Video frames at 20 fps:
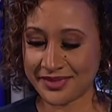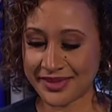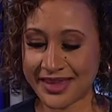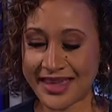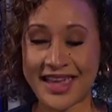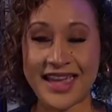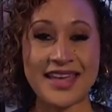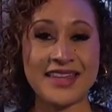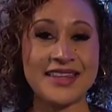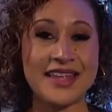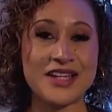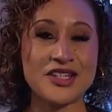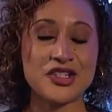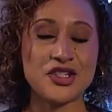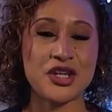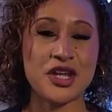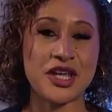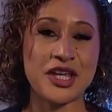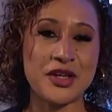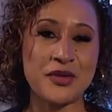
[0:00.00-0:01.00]
And let's
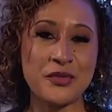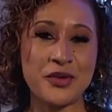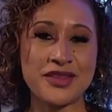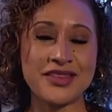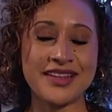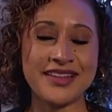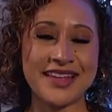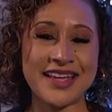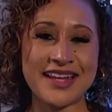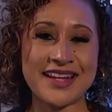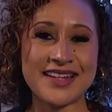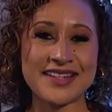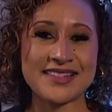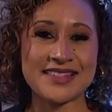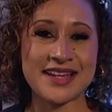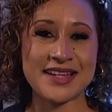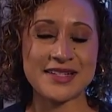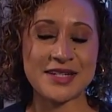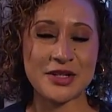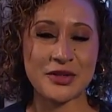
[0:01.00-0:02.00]
check in with the latest
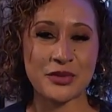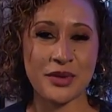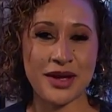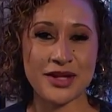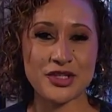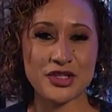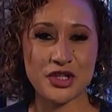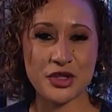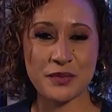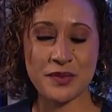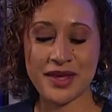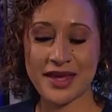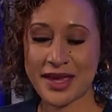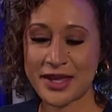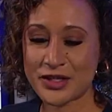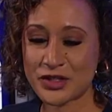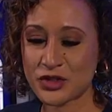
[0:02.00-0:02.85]
Iditarod GPS